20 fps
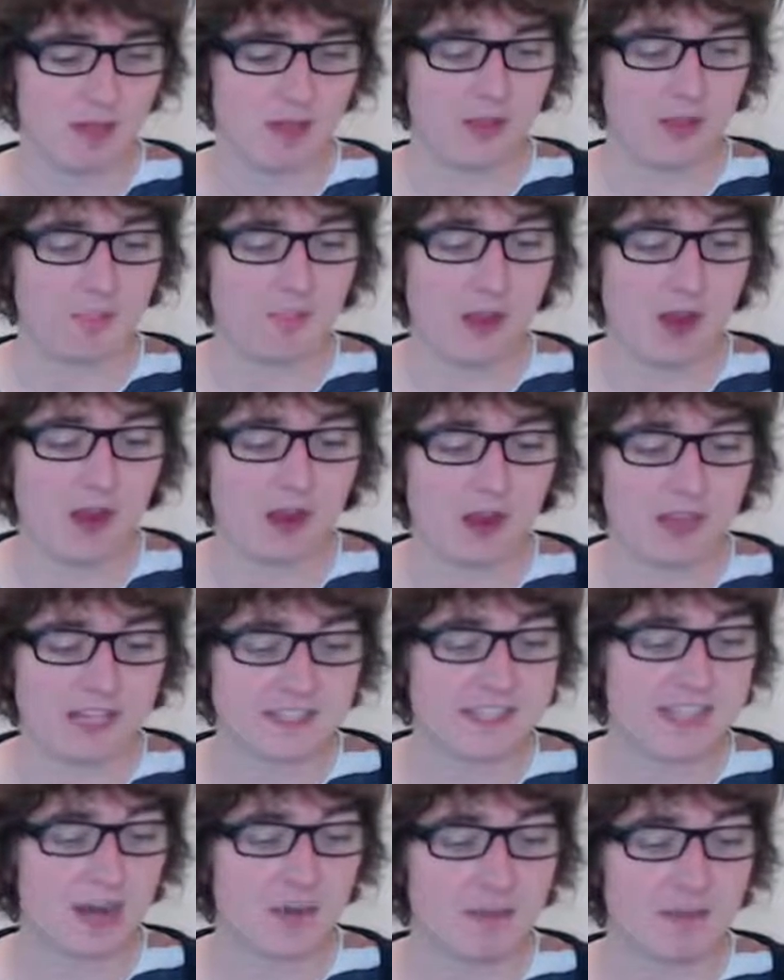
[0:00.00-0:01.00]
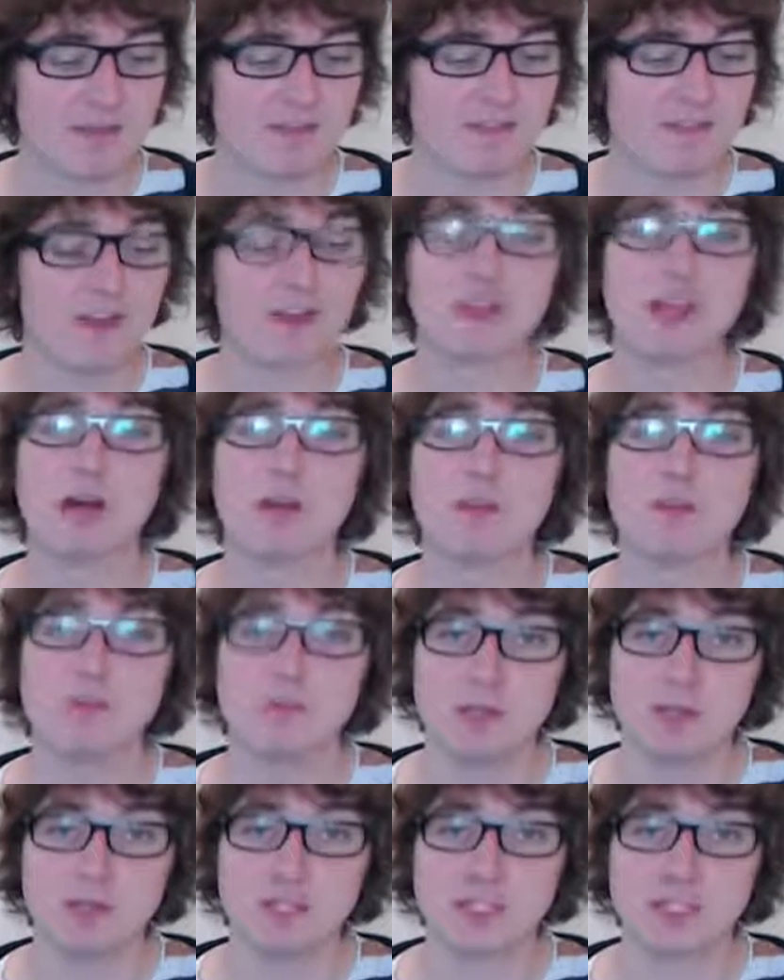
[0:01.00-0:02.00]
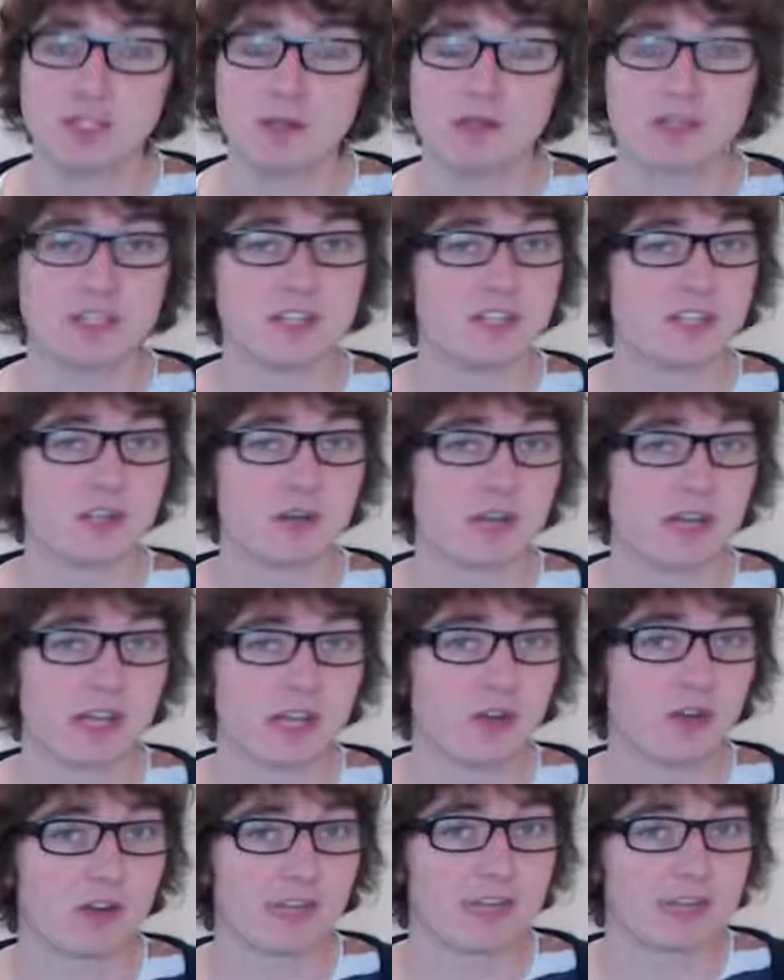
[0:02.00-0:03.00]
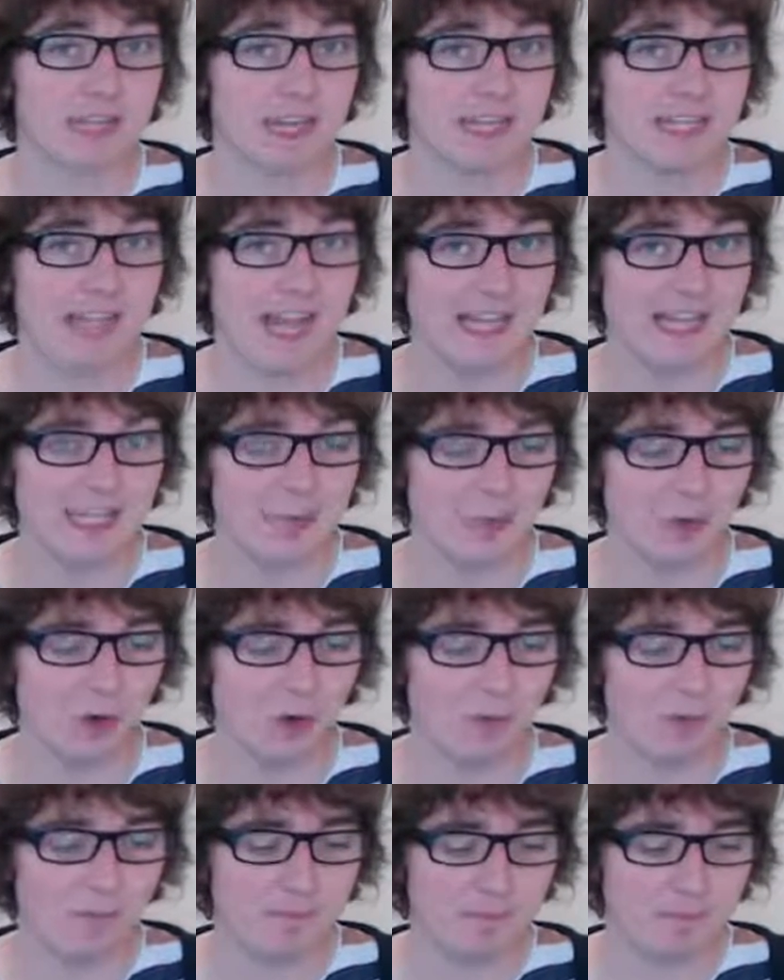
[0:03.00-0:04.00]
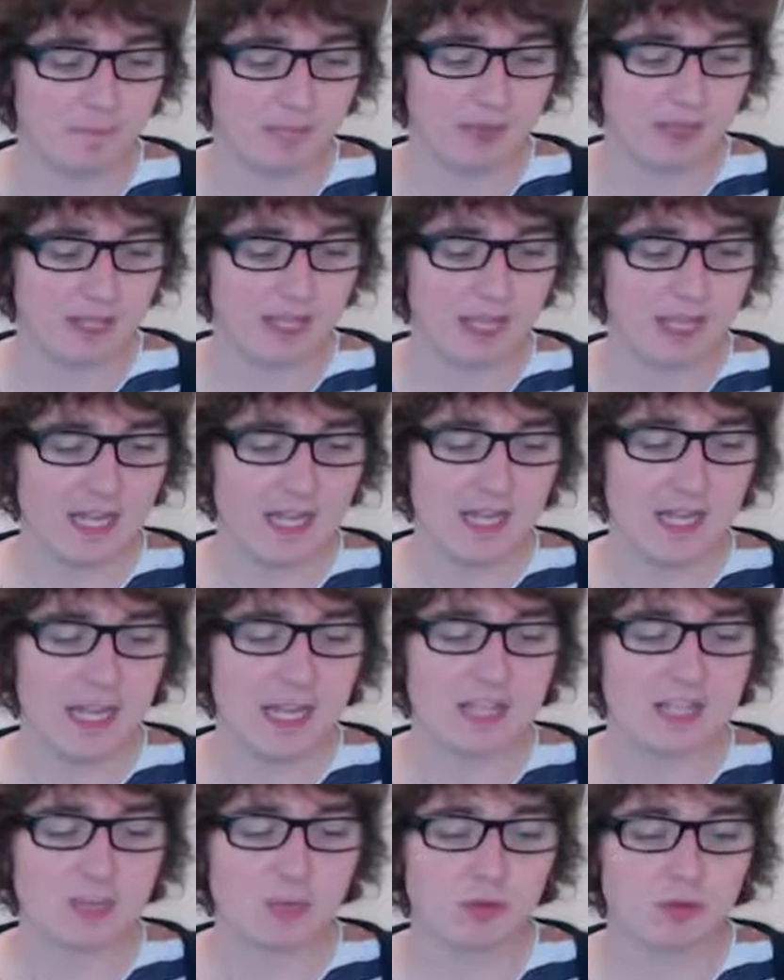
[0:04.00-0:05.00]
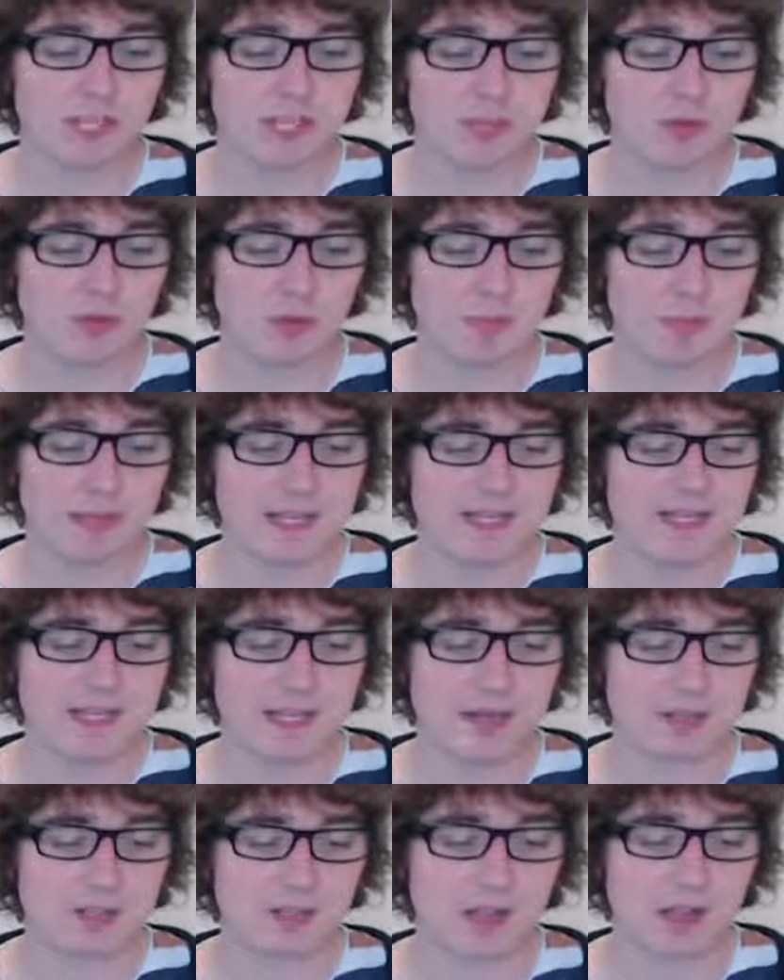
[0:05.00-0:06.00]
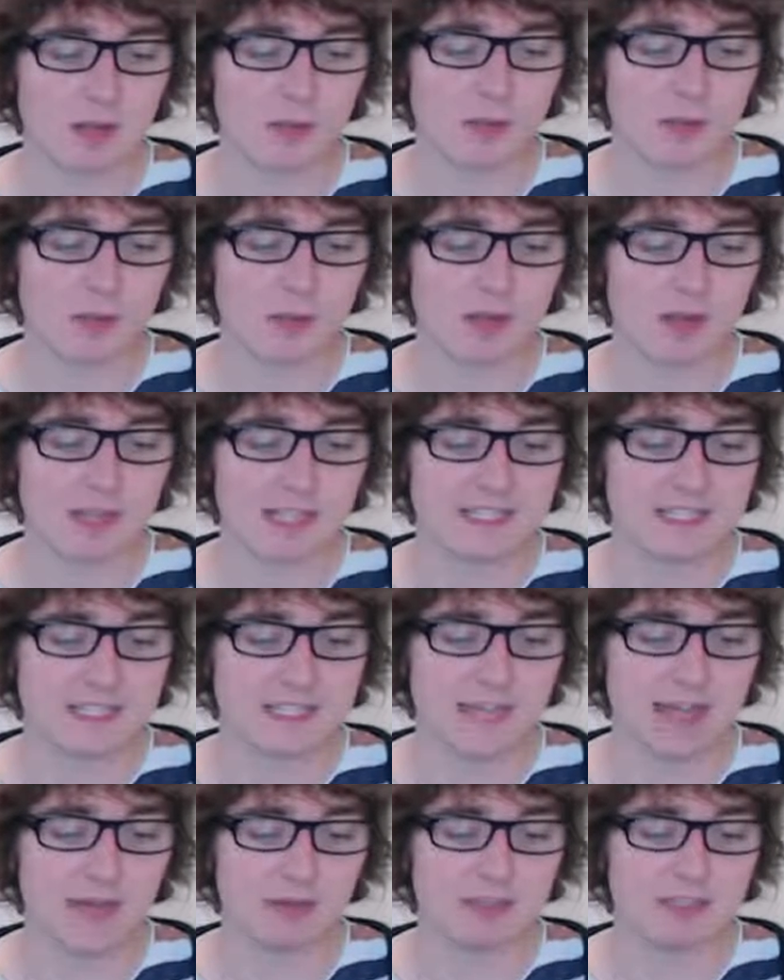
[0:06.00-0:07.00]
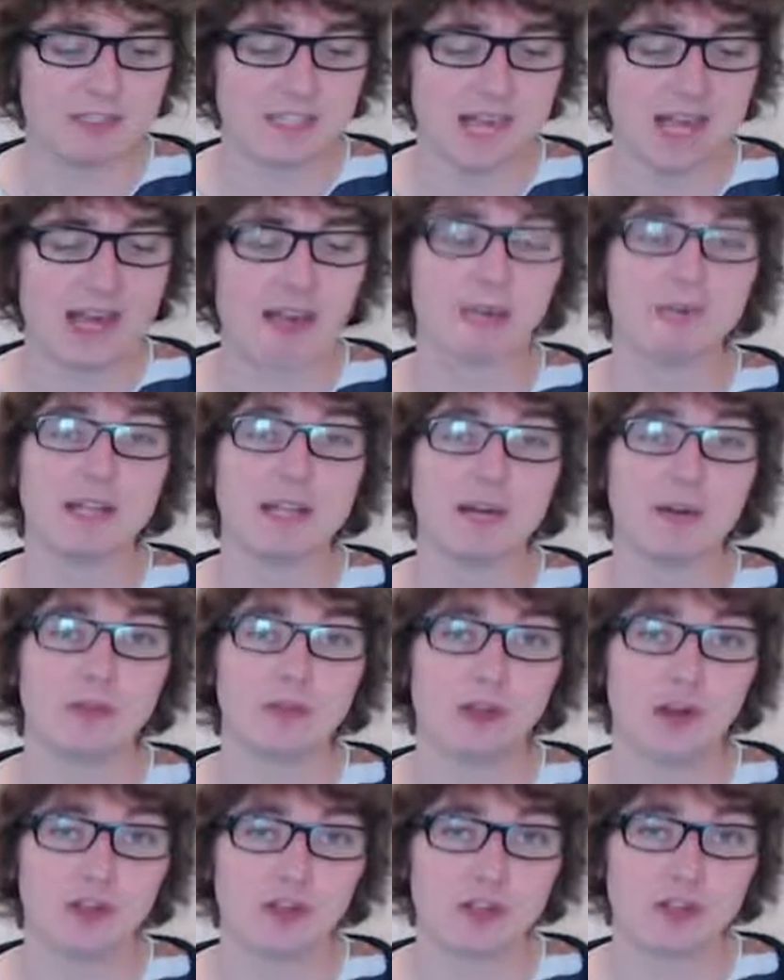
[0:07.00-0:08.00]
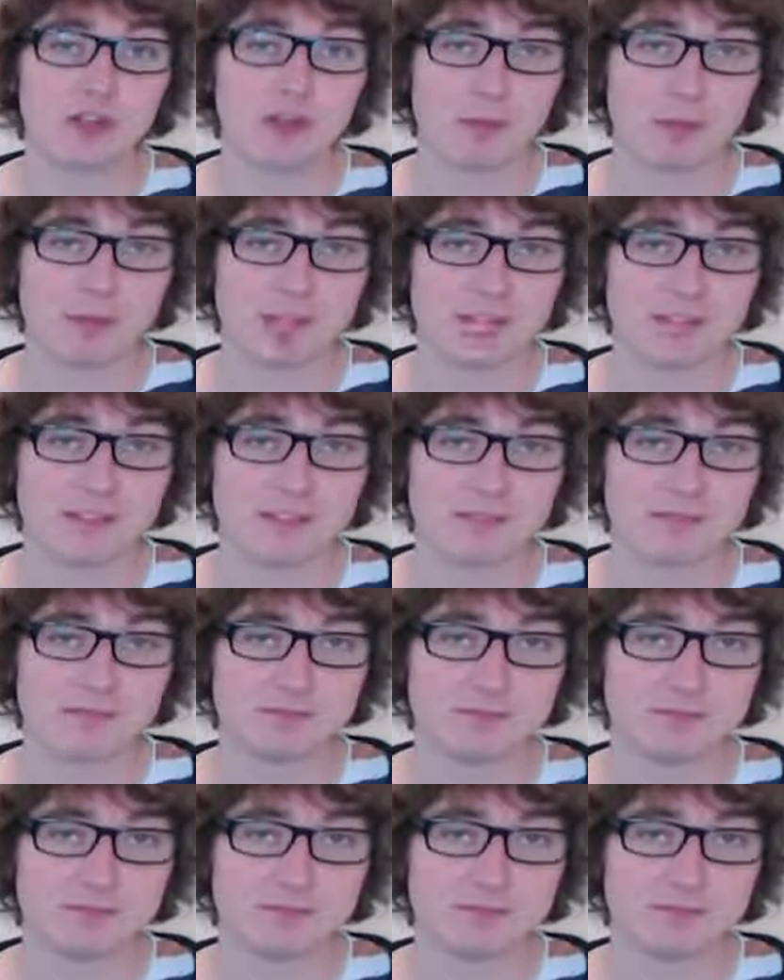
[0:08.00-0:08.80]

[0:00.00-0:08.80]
The bar has now been filled up with music notes and so cannot contain any more. Here's what this drum beat sounds like when played and counted out loud on the drum kit.